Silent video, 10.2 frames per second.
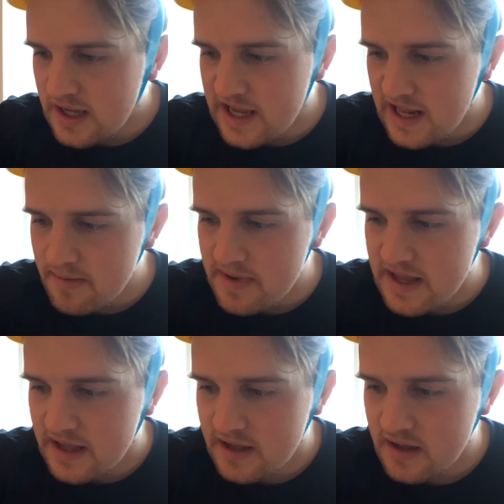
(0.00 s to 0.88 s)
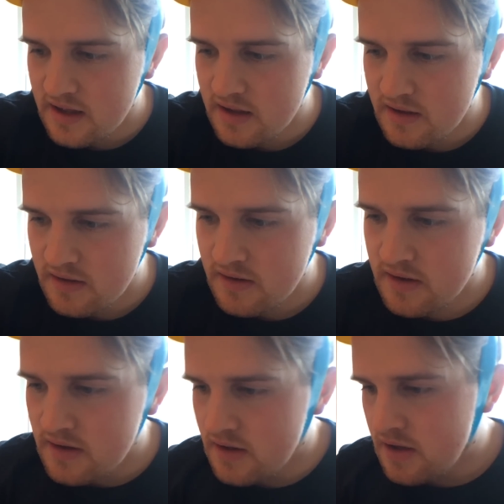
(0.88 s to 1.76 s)
You kidding me? No.
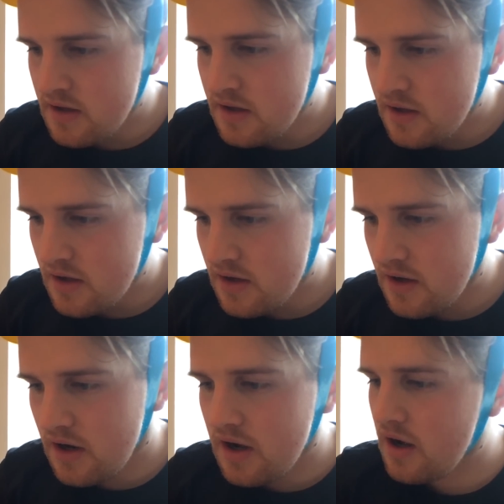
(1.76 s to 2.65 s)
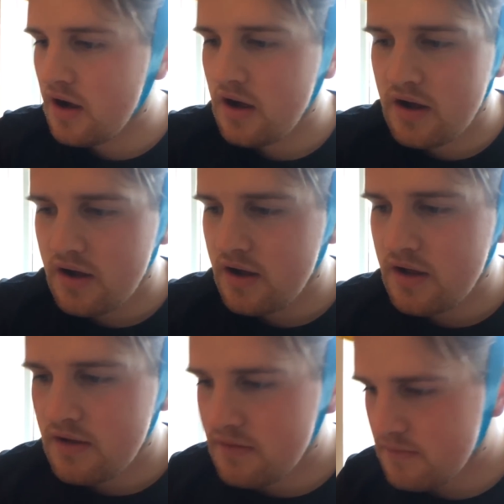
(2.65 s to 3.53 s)
Oh. Two
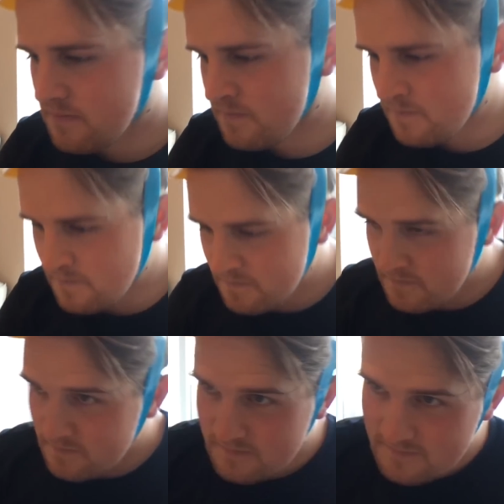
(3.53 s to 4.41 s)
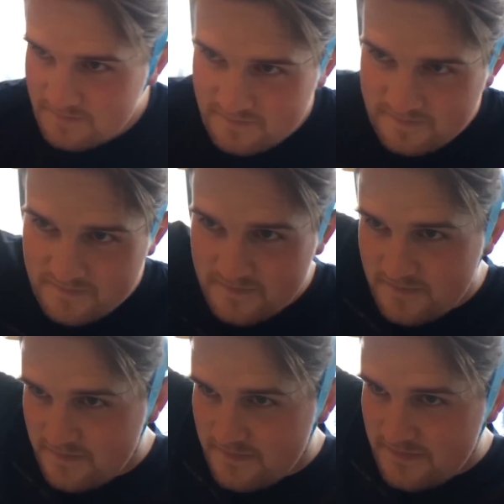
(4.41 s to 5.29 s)
pulls. That's two
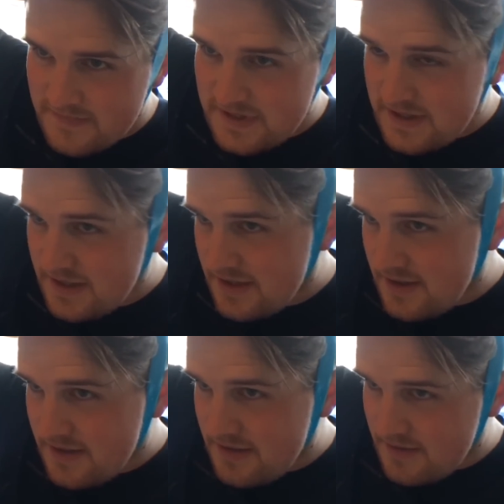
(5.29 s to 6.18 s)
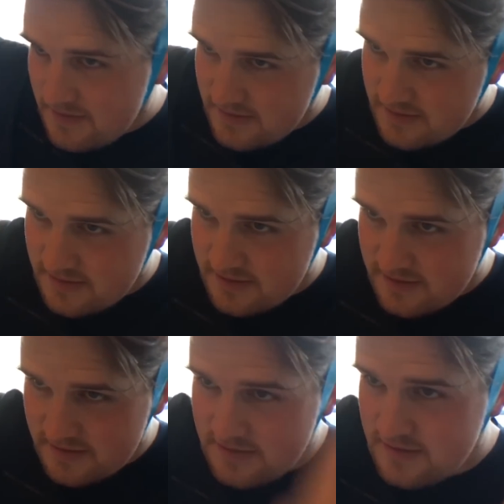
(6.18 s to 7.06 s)
oh, pulls. no. Spin it. He's got, he's
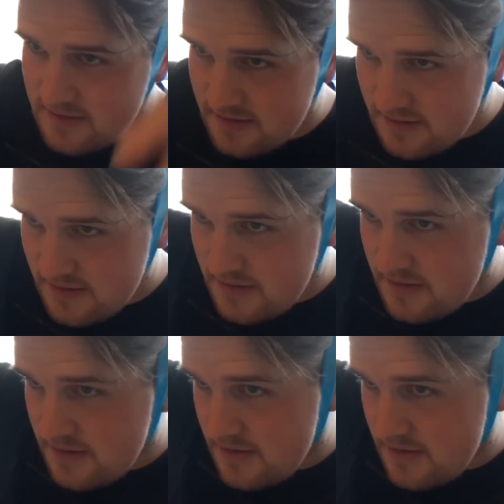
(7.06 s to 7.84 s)
got to get wet, surely.